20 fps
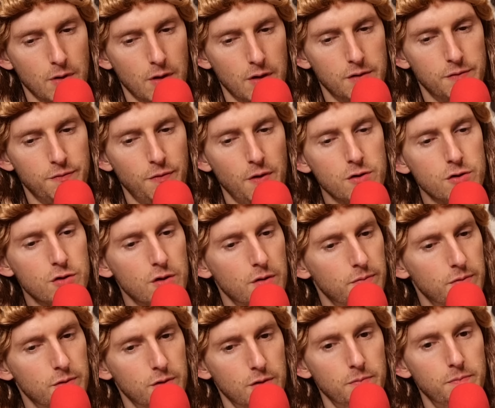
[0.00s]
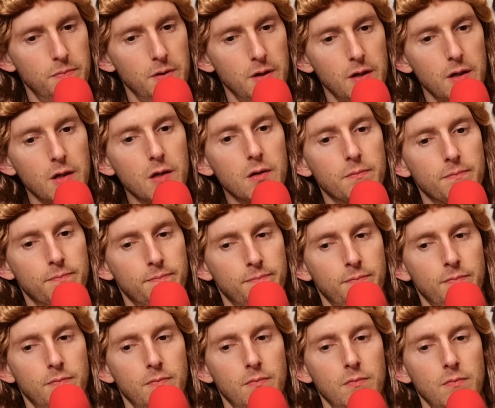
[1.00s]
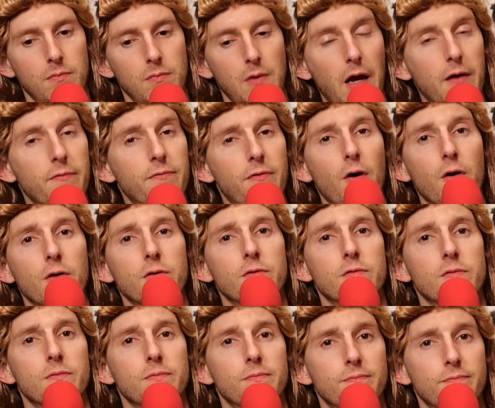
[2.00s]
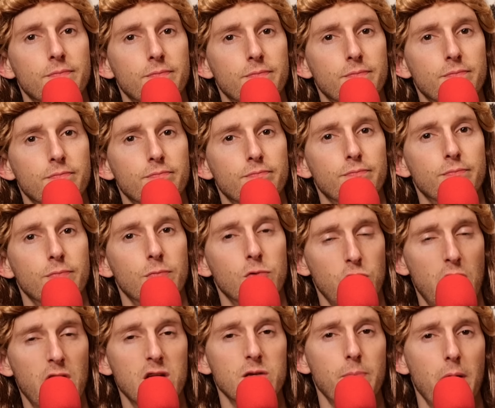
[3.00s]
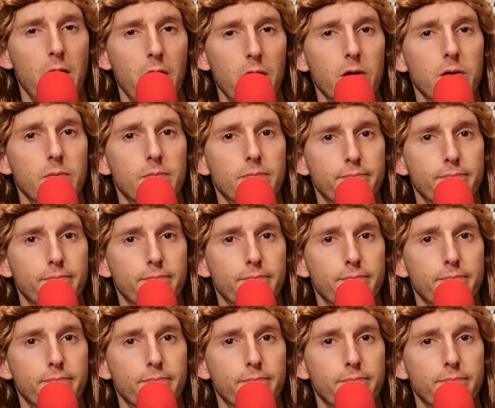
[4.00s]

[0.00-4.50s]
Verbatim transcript: Cuz friendship should be like farts. Mm-hmm. Transparent.